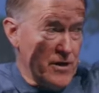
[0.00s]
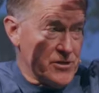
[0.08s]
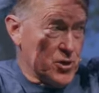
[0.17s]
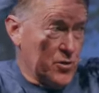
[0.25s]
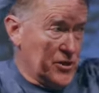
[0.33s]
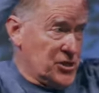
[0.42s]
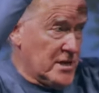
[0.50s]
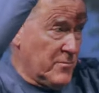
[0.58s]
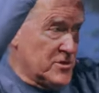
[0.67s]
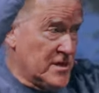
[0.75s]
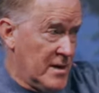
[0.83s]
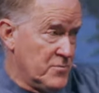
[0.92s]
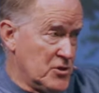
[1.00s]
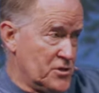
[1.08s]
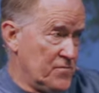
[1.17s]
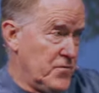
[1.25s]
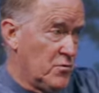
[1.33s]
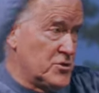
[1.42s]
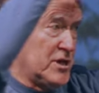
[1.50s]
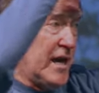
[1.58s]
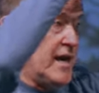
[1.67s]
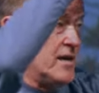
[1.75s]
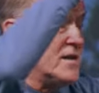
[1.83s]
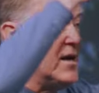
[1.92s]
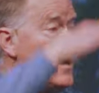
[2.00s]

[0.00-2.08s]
So in the summertime, there's full shade.